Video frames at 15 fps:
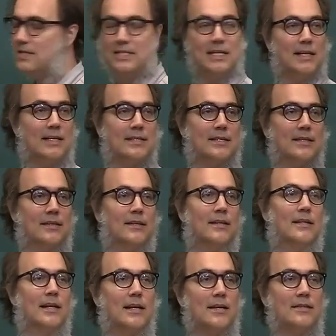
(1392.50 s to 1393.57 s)
see that
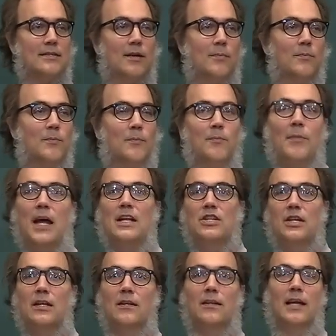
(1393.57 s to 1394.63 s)
there's some
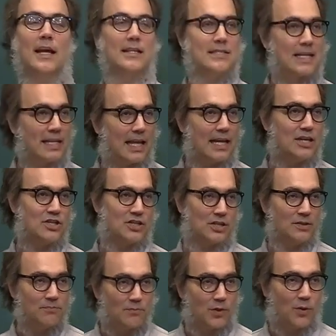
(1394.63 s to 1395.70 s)
magical
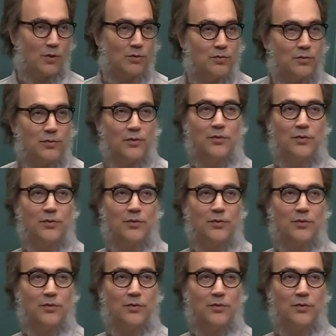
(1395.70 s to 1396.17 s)
cancellation of